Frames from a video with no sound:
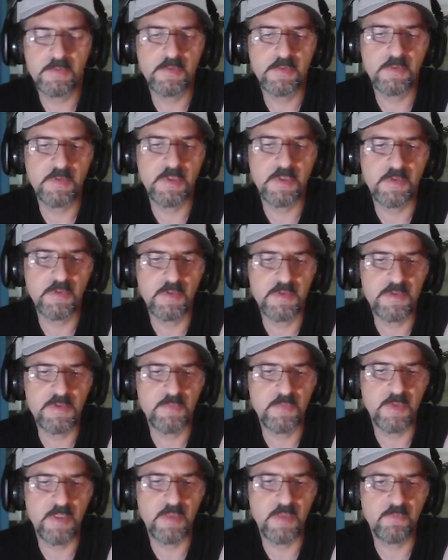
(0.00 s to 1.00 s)
Not this
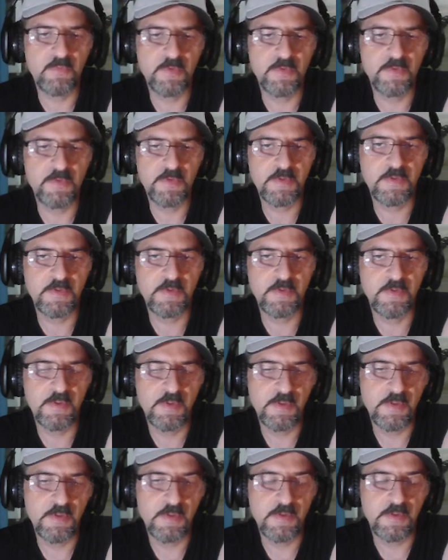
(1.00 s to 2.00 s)
one, obviously.
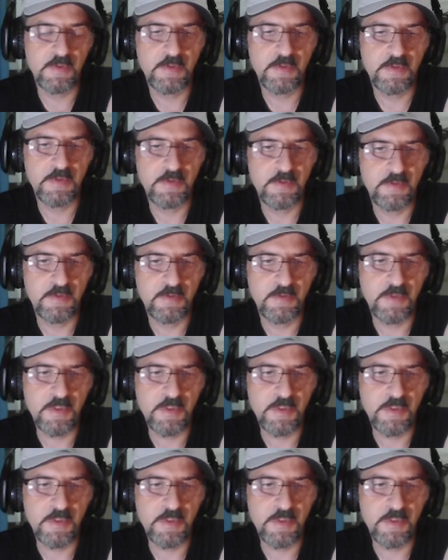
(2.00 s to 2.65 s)
Well,